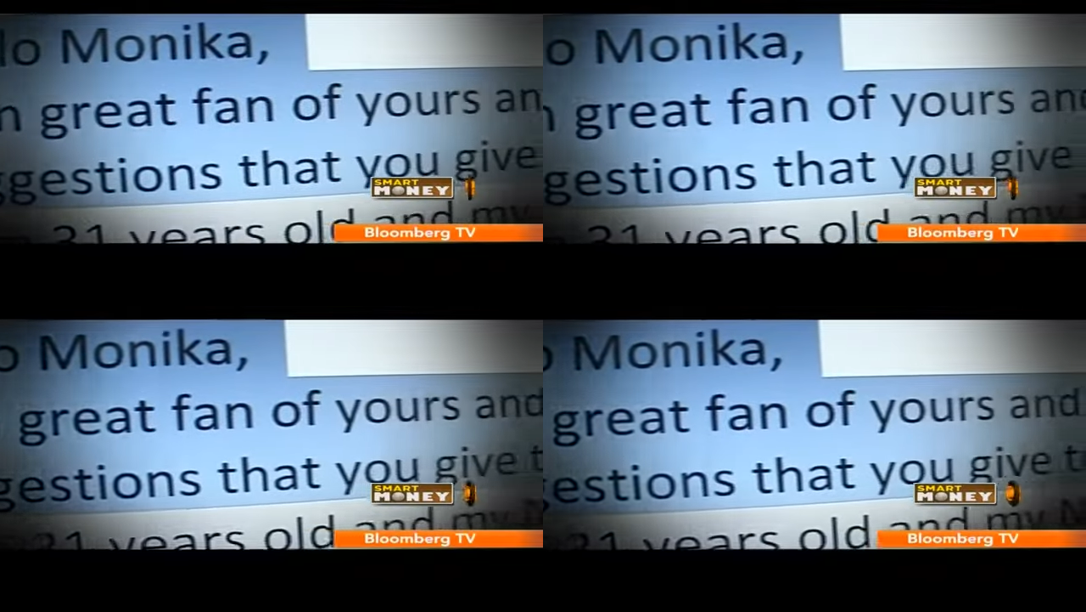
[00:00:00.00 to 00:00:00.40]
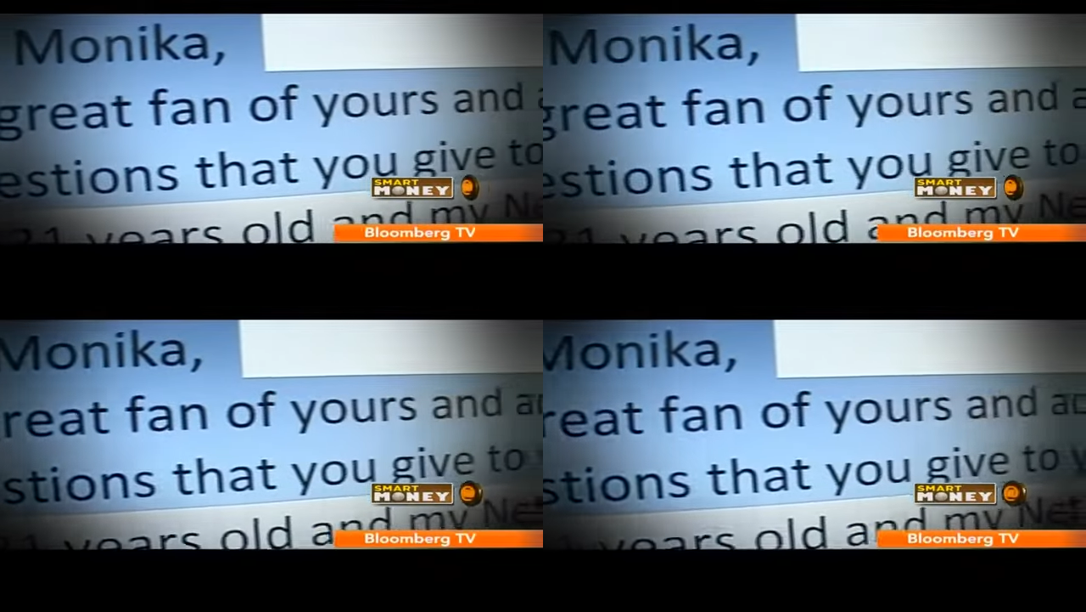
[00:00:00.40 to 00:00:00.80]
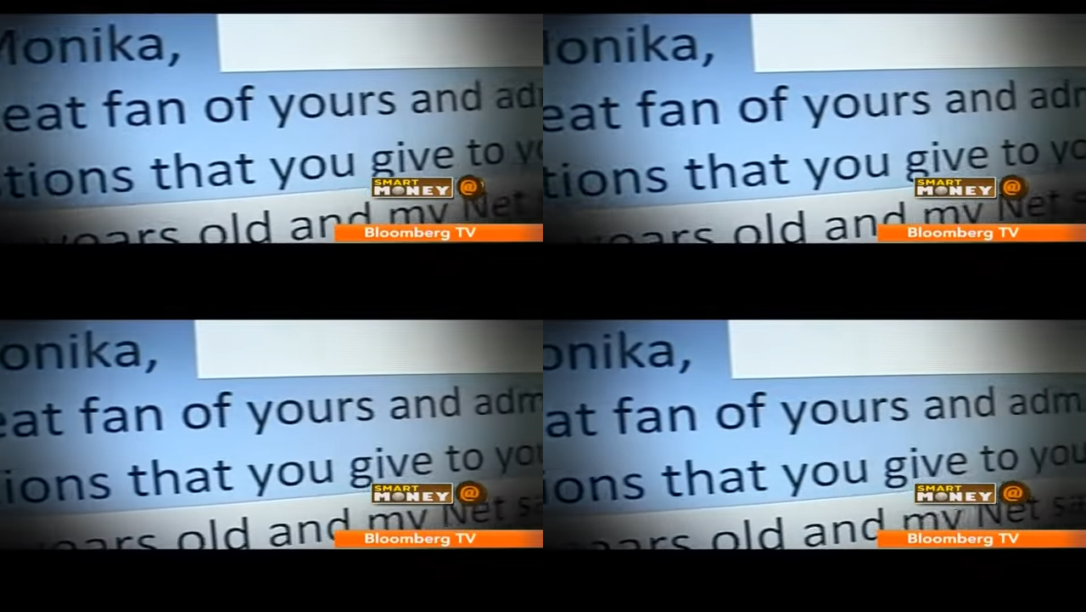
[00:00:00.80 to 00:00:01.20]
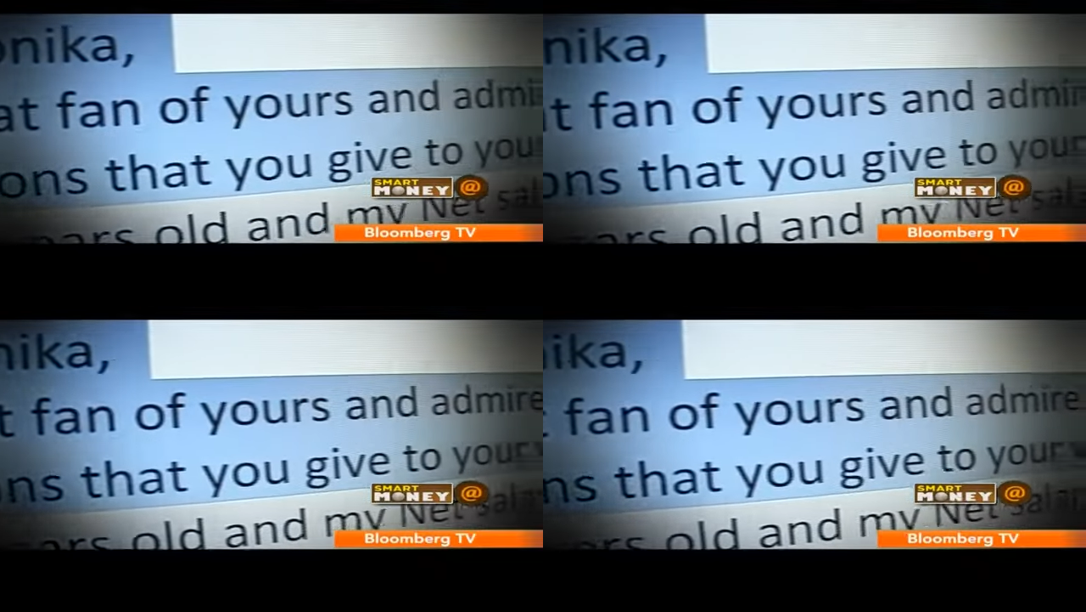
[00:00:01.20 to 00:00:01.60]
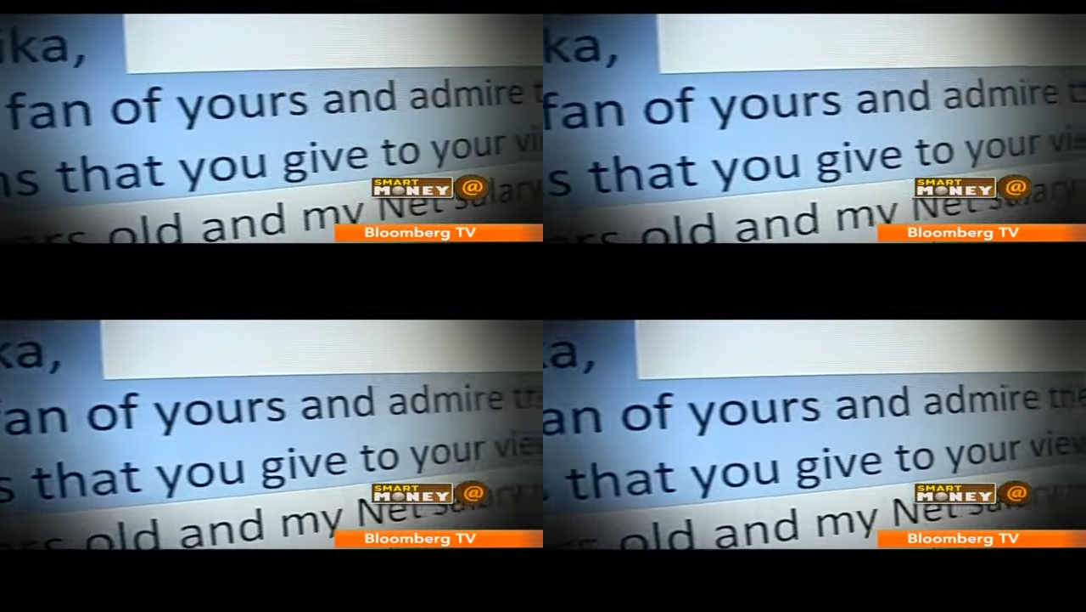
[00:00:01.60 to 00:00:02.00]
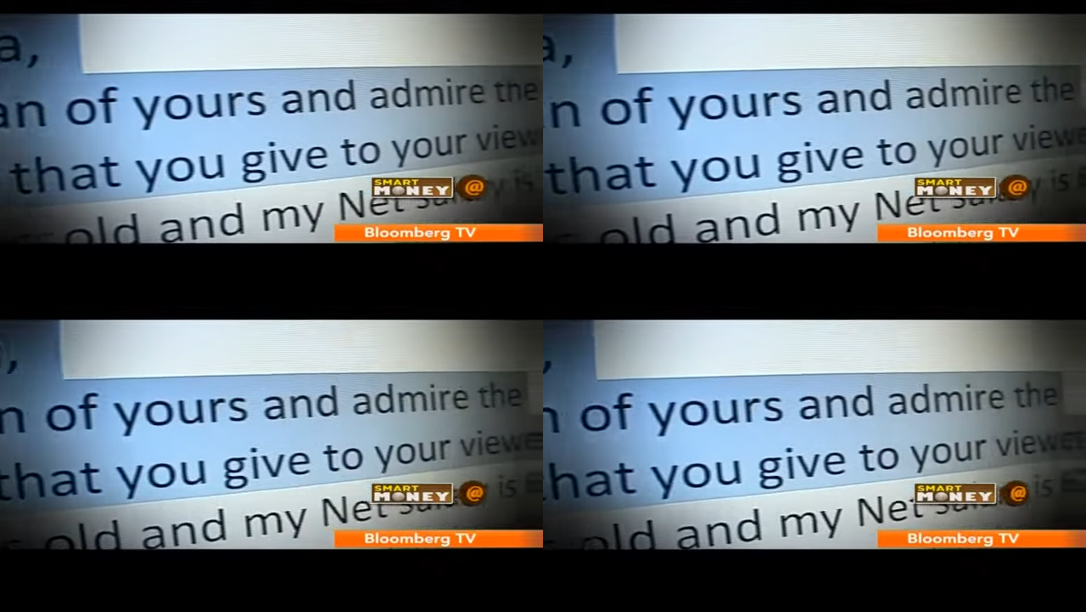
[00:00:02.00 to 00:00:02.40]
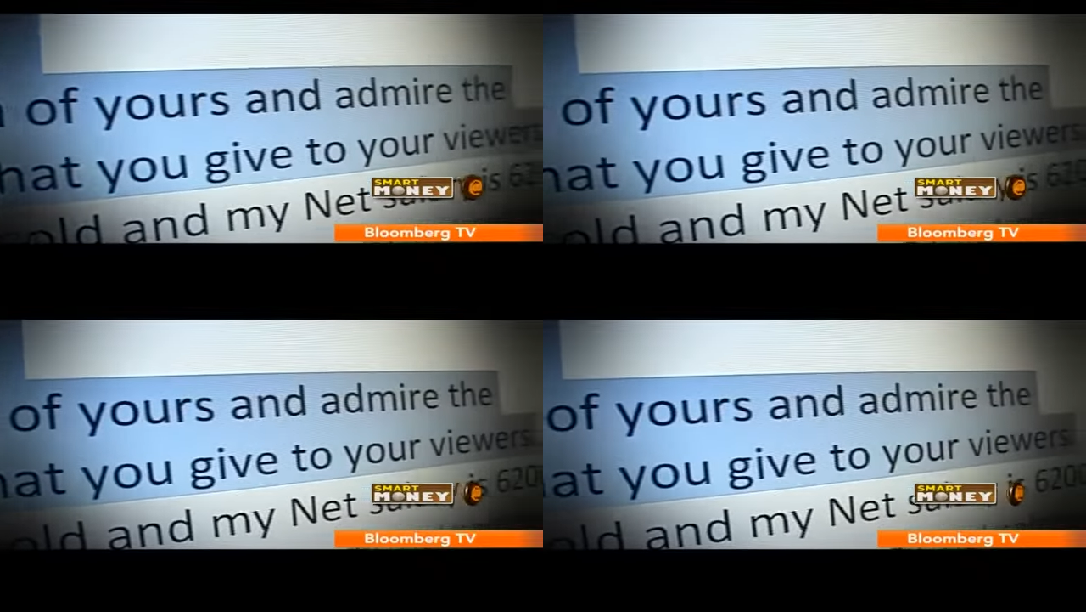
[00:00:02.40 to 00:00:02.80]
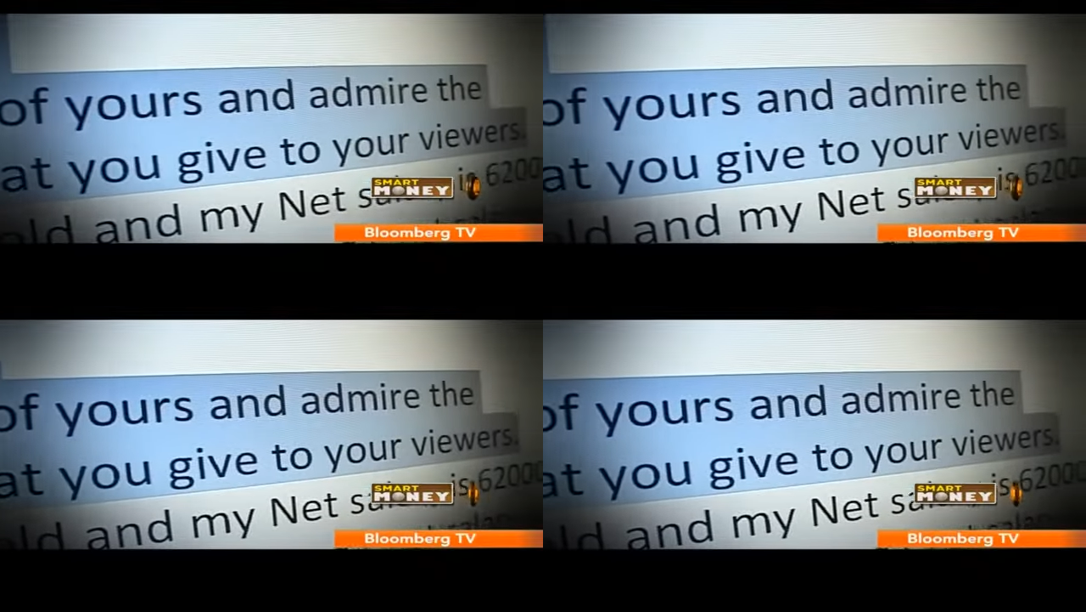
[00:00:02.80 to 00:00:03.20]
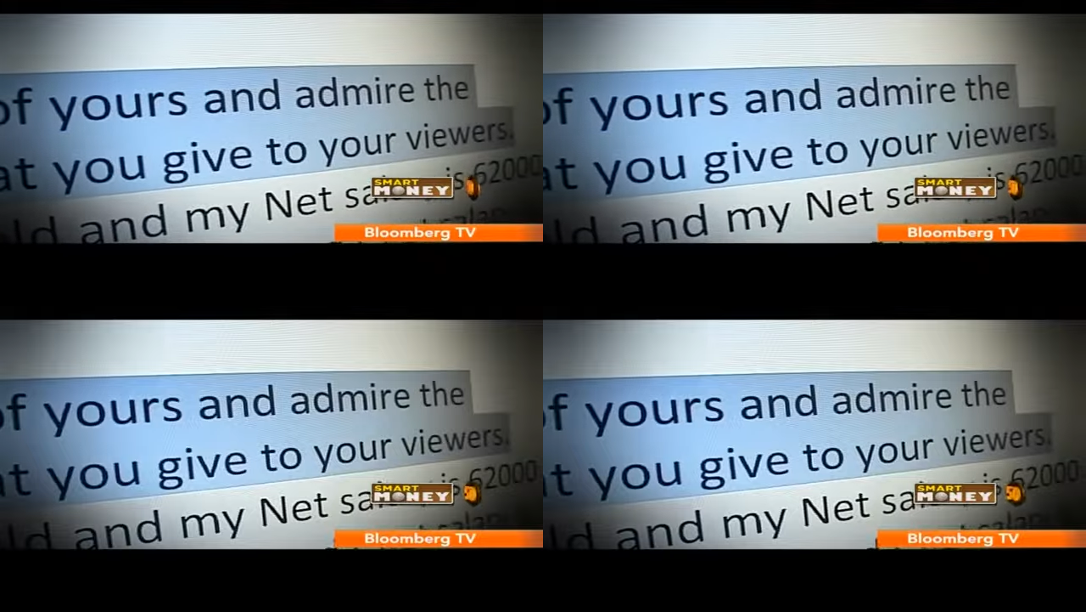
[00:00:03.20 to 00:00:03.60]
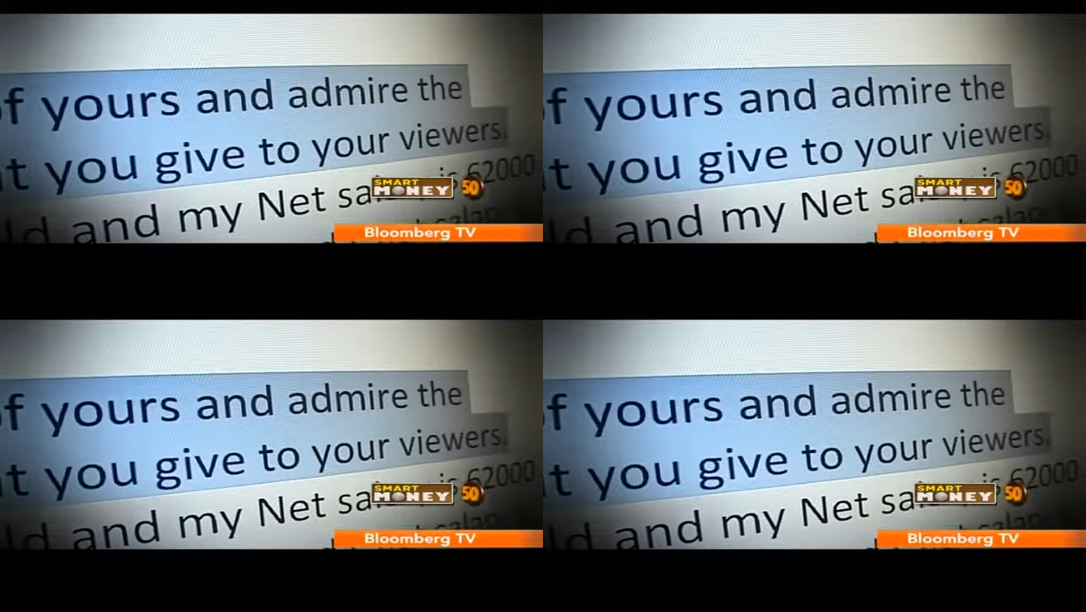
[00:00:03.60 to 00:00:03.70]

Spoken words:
Nobody's mouth can be seen.